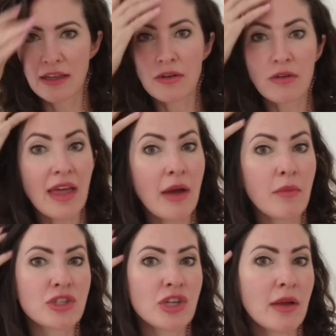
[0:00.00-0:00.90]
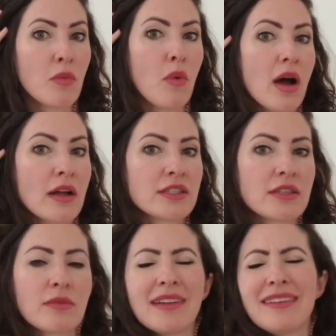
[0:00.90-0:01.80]
that which I want
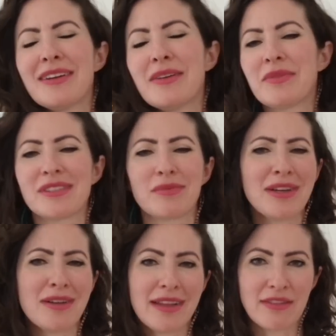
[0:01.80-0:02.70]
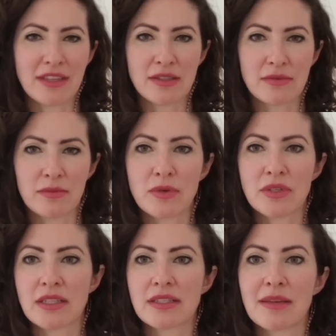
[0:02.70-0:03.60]
or what, so we all have this wound
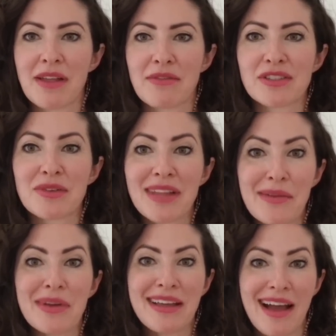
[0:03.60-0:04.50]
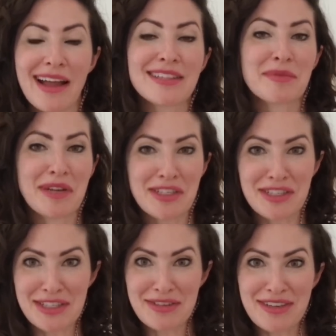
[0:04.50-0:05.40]
on some level. So like I
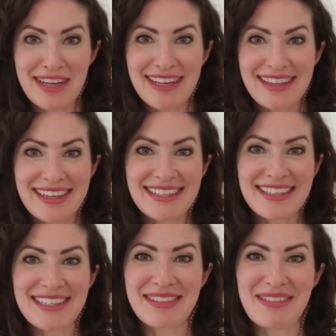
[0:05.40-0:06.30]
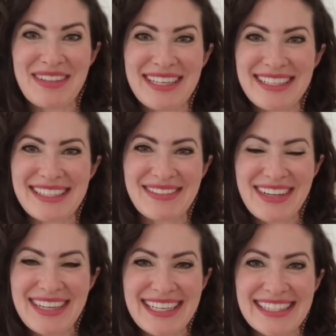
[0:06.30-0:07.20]
subconsciously created the conditions for me to
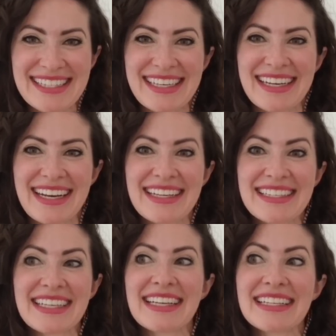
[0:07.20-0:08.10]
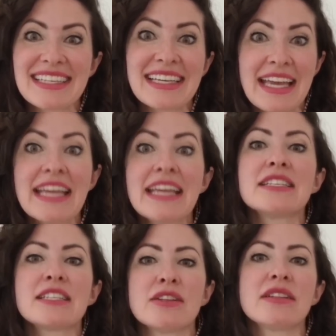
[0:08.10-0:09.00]
experience it. And it's a kink
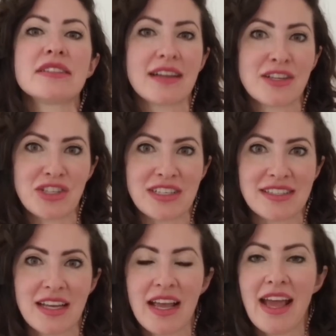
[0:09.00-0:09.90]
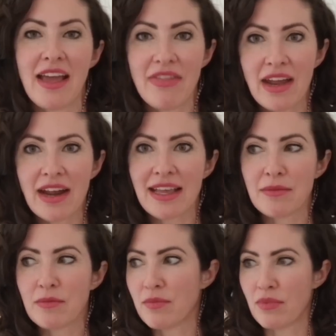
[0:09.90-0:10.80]
until it's conscious. And then I
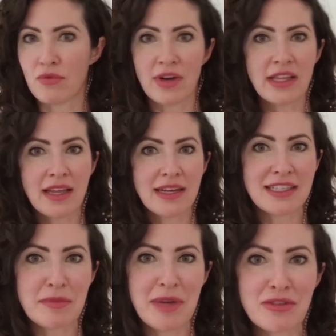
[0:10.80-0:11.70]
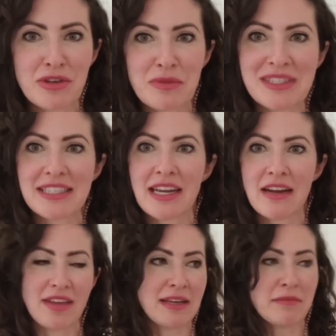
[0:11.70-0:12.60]
can bring that into the bedroom instead
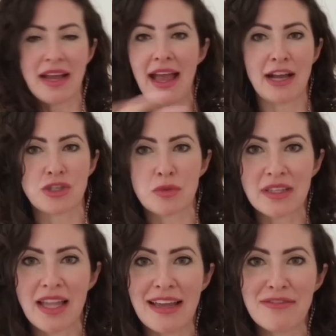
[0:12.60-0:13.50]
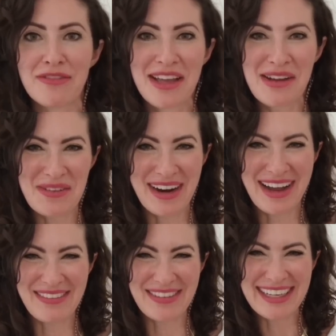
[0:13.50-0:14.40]
of in my actual life where
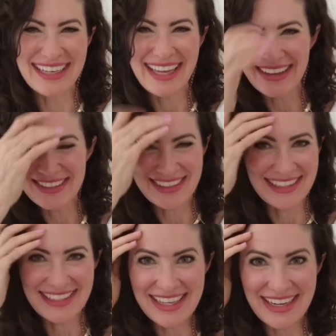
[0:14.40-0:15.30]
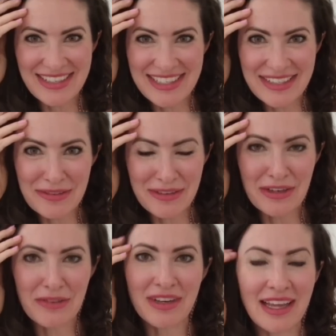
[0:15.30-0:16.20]
I'm re-encountering these energies over and
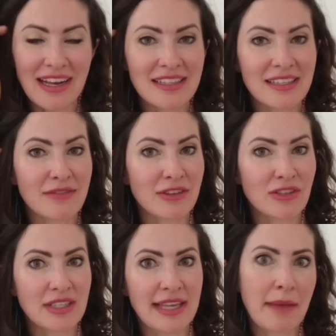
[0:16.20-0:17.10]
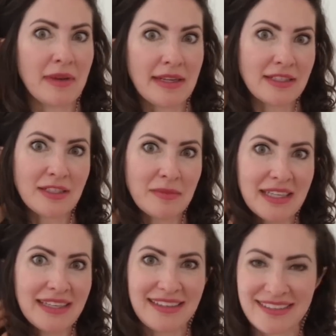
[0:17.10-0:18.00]
over again as if they're just happening to me.